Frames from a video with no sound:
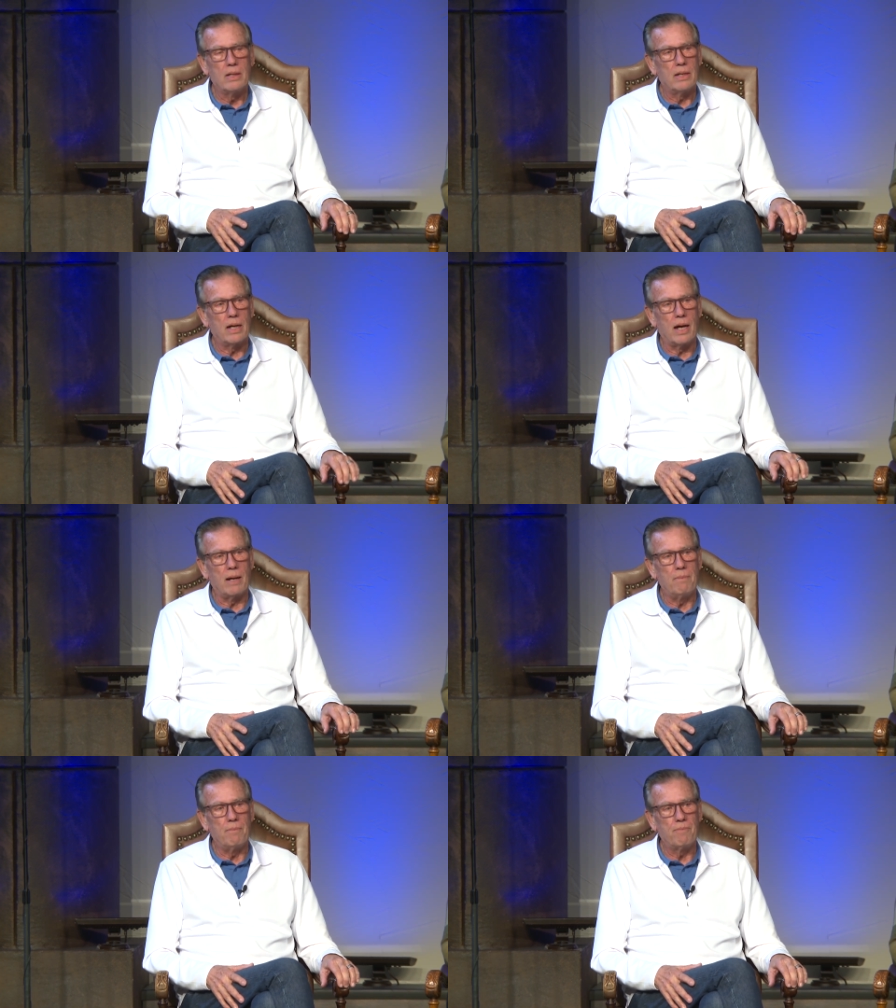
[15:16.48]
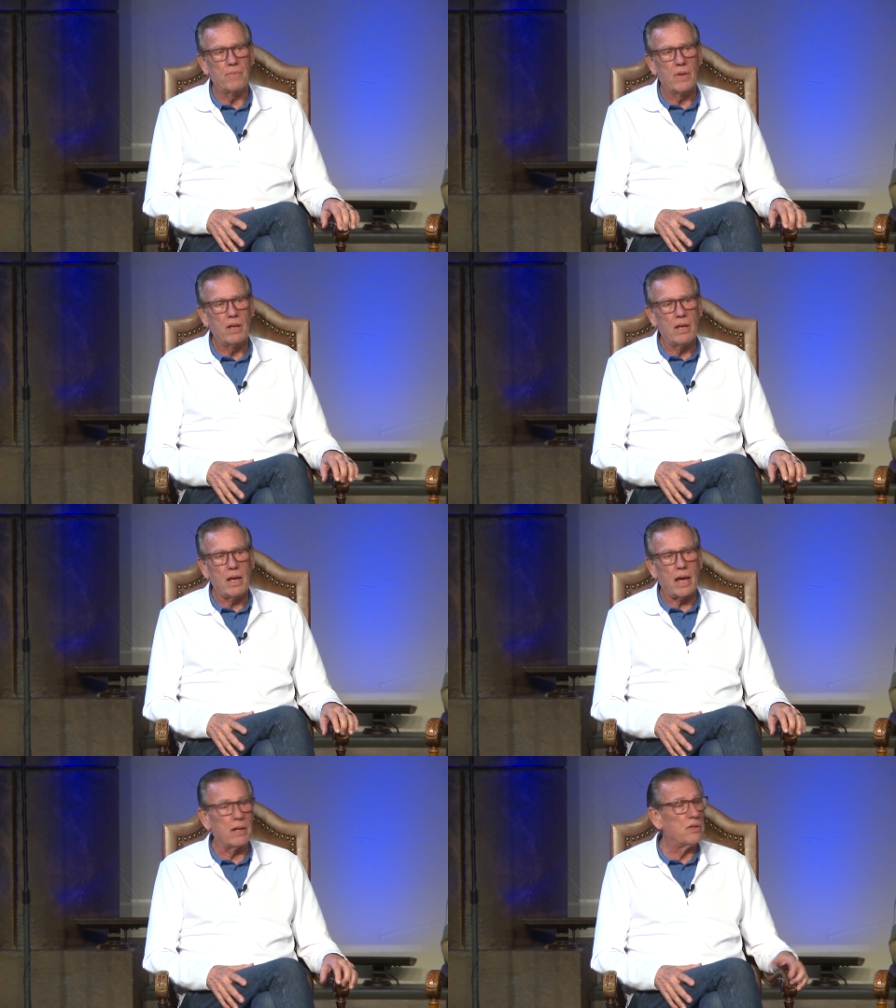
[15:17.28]

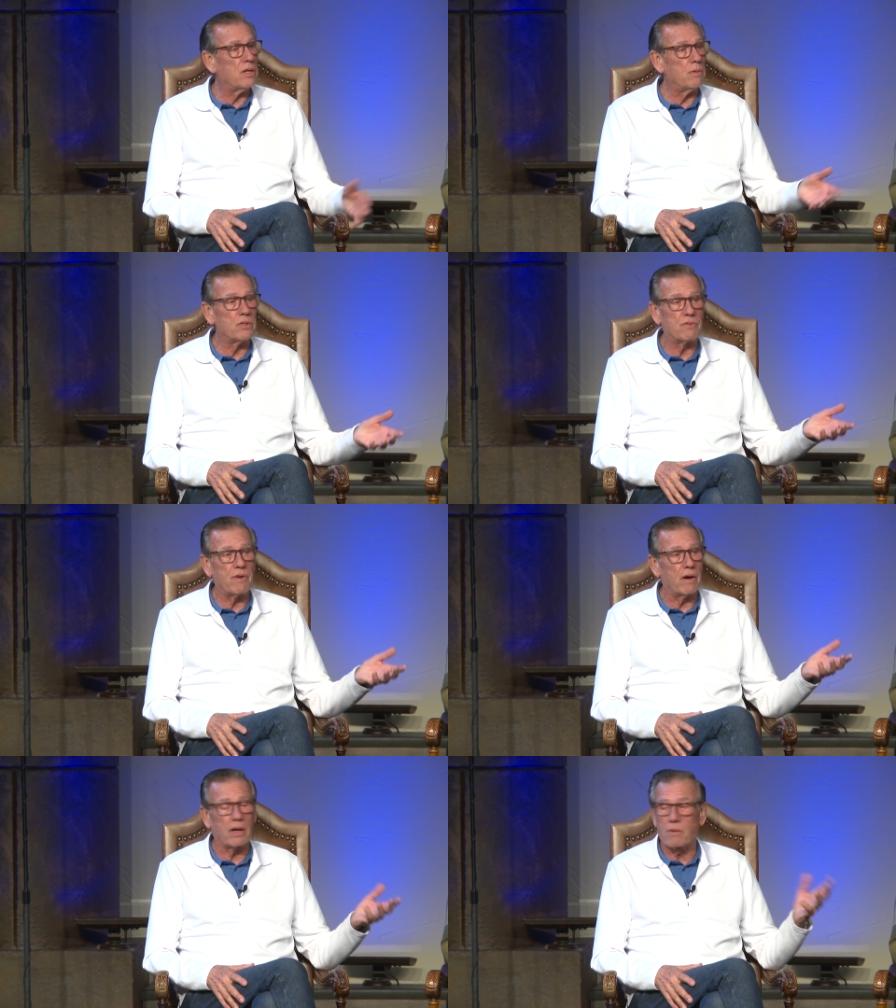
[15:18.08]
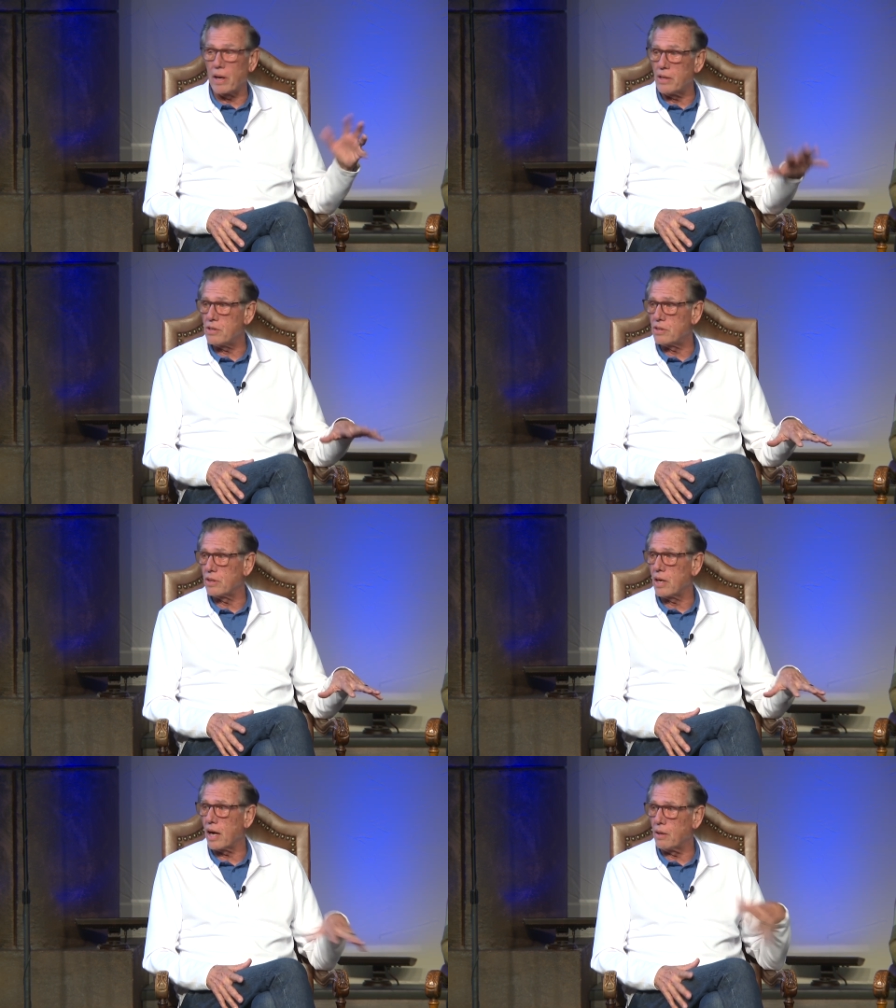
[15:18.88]
And she was very gracious
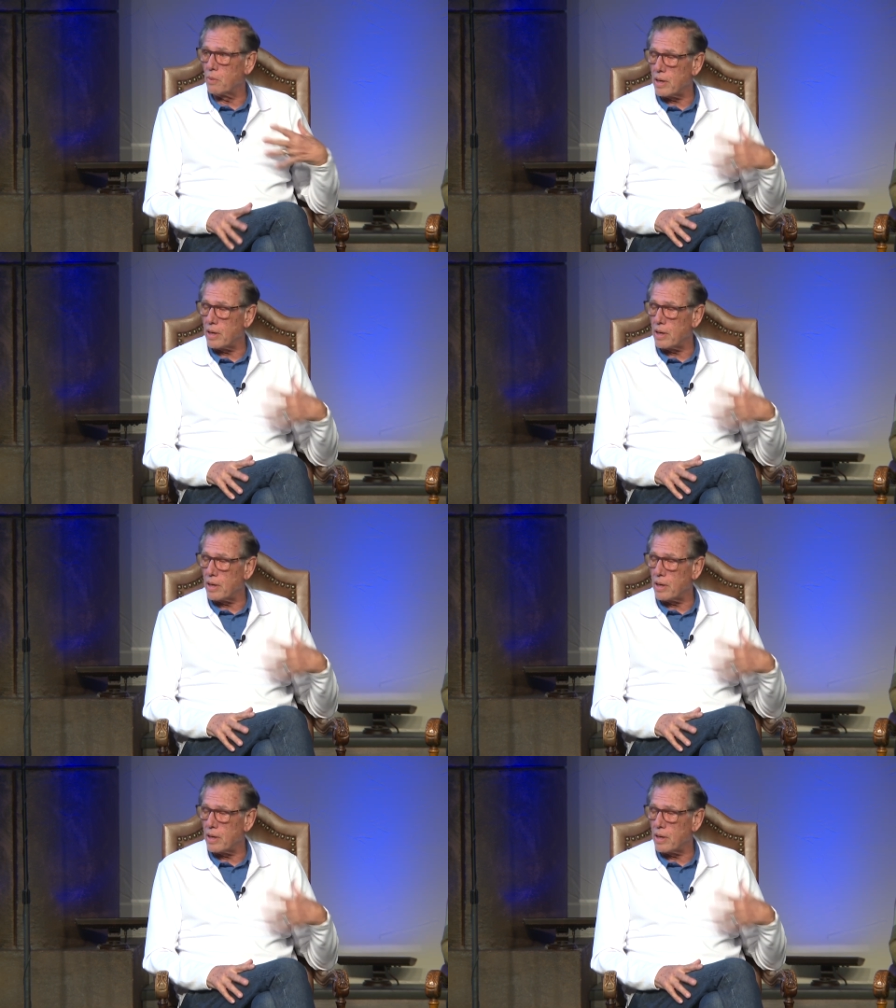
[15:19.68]
and kind.